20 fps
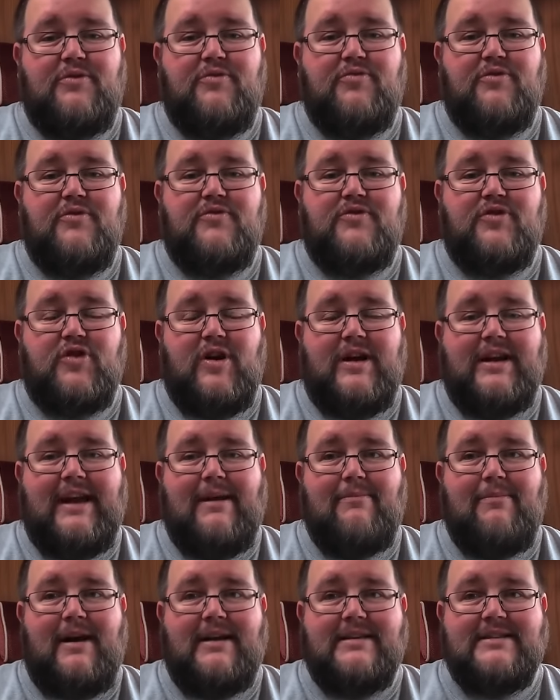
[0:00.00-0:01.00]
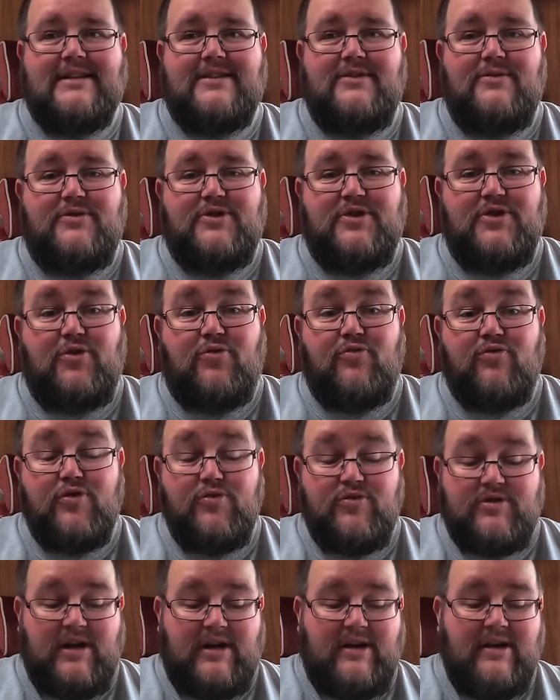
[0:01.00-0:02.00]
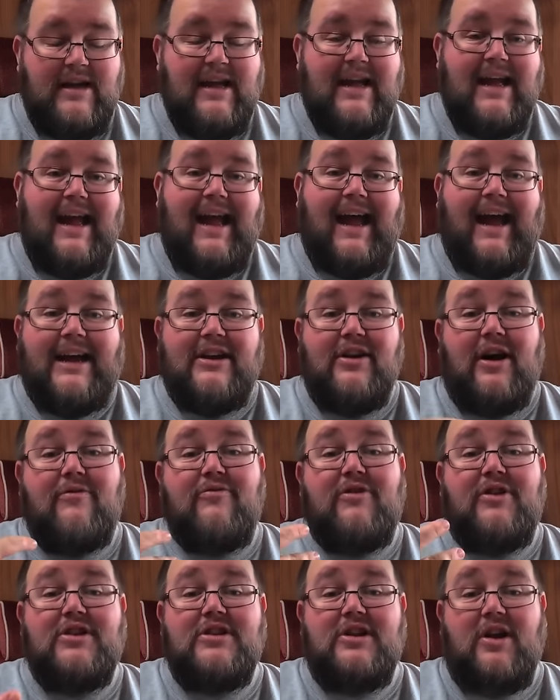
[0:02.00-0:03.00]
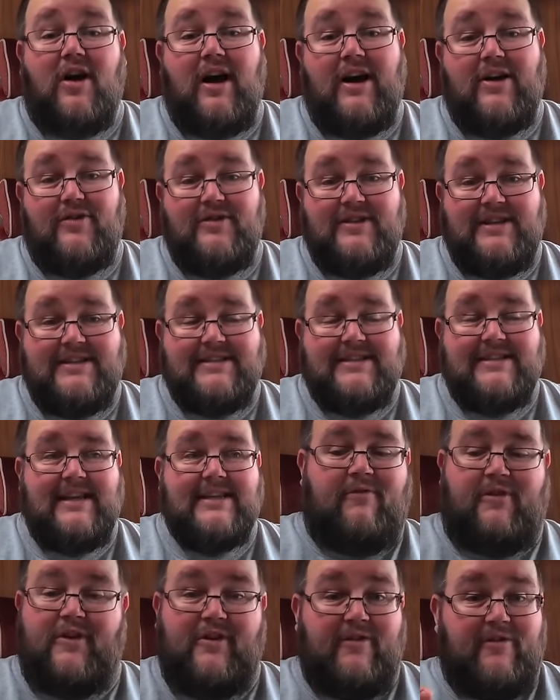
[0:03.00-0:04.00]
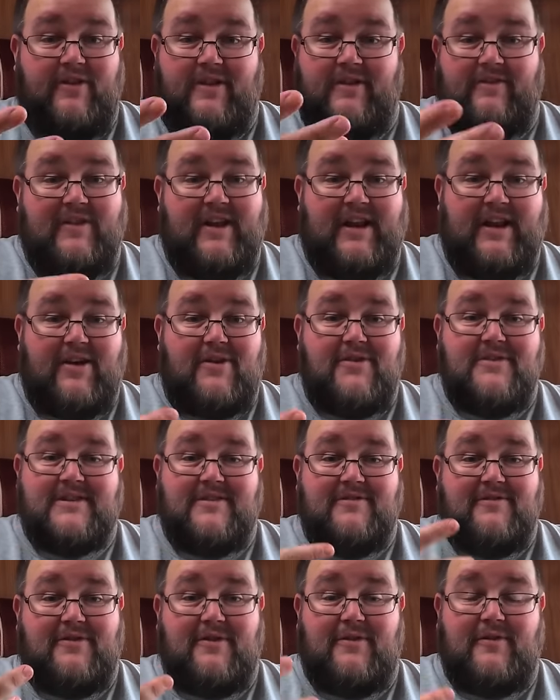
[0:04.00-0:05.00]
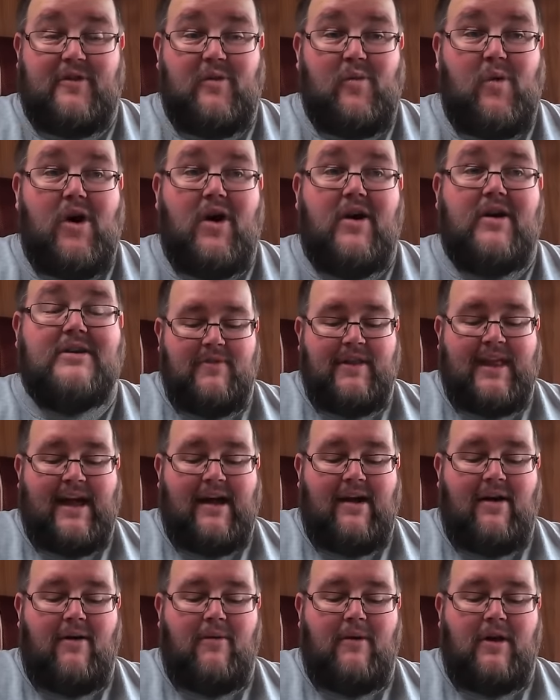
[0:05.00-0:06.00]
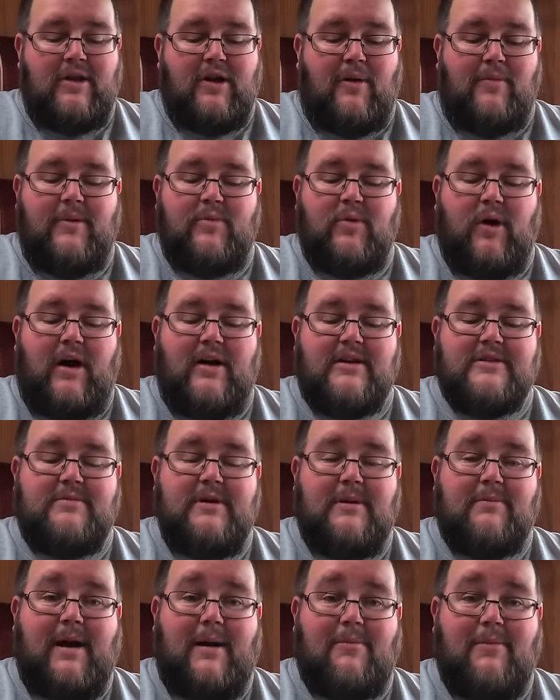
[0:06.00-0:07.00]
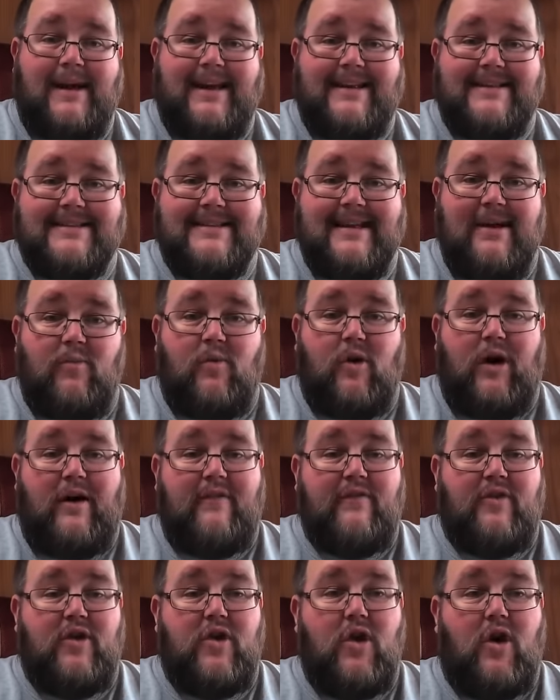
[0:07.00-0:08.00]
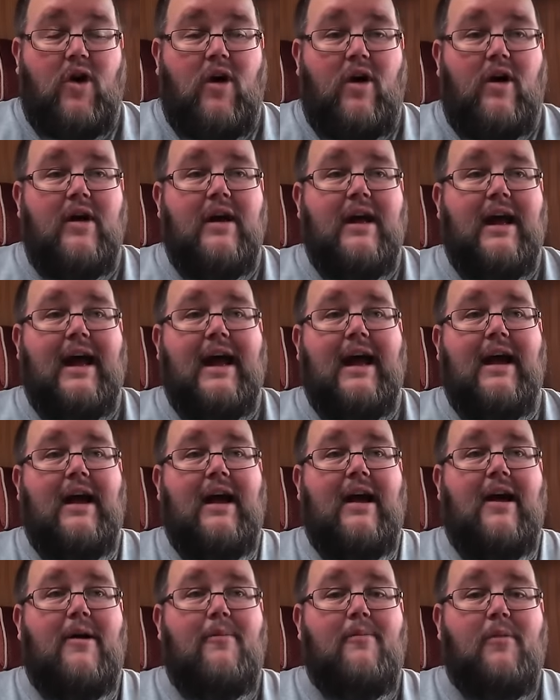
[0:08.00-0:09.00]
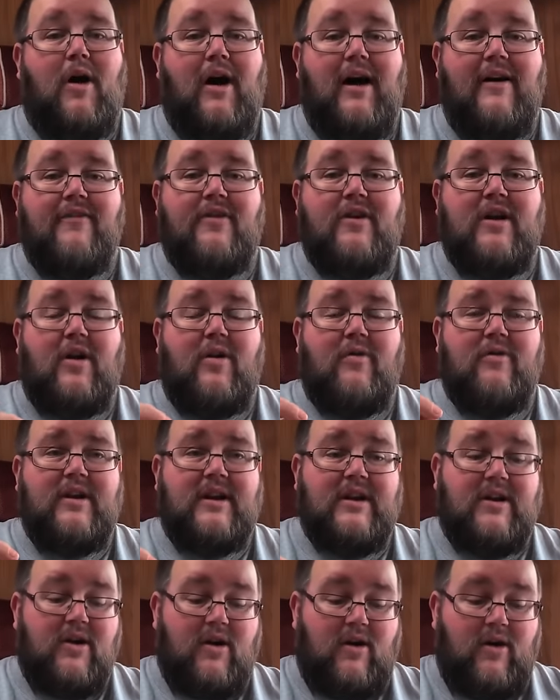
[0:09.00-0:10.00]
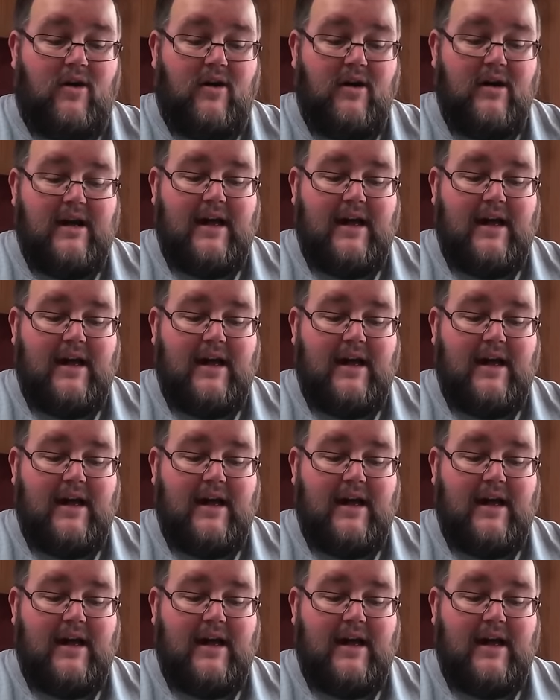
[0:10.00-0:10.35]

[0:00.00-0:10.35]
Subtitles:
on the roof to try and get better signal to your router. And I rely on the internet for the videos and for work. Now, a lot of people ask me about my internet, what I've got. I've currently got